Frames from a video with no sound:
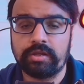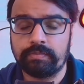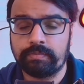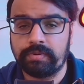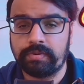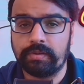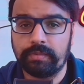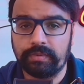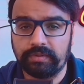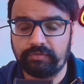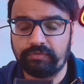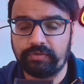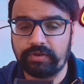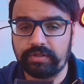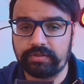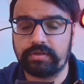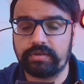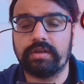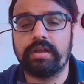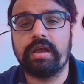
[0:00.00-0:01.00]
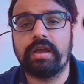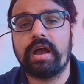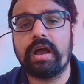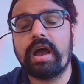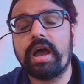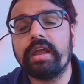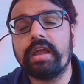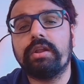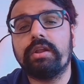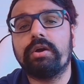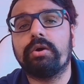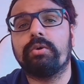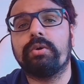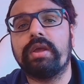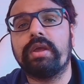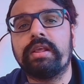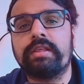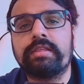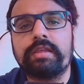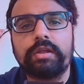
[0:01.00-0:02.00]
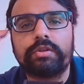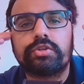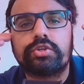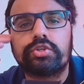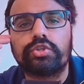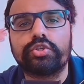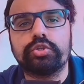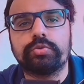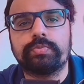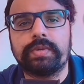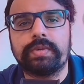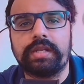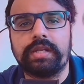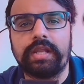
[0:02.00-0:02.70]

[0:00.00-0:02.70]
put him in the freezer. I know it sounds stupid.